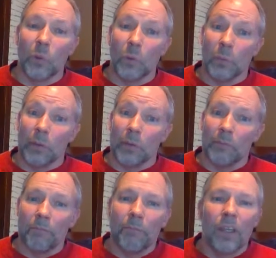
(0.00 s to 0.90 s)
whole meal.
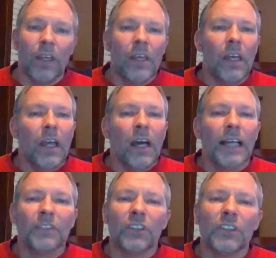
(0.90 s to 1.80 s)

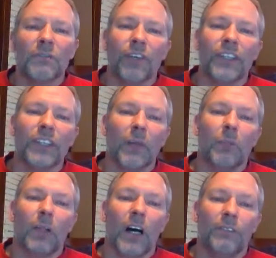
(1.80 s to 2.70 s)
I took the free
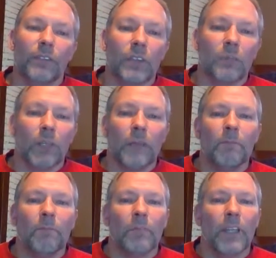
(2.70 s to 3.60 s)
sample offered to me,
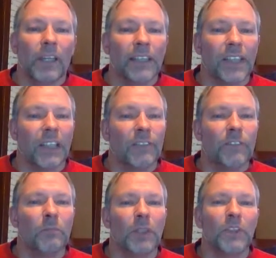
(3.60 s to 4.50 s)
and as I
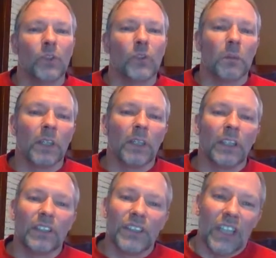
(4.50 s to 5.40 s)
lifted my toothpick,
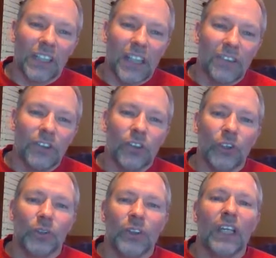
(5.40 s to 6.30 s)
sucked out the
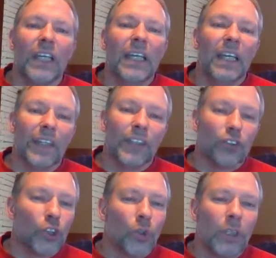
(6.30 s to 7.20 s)
juice, and then
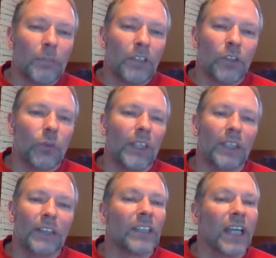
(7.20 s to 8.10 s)
chewed up the
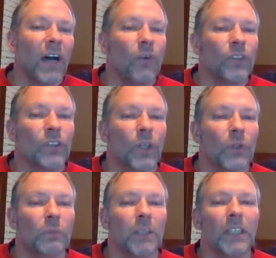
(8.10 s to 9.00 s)
sweet and sour
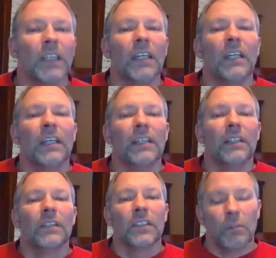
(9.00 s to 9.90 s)
soaked meat,
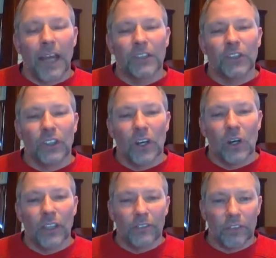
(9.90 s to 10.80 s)
Sebastian
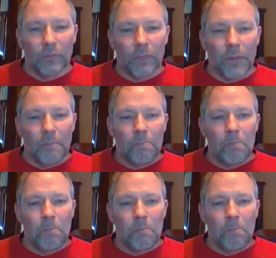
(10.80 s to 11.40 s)
called after me.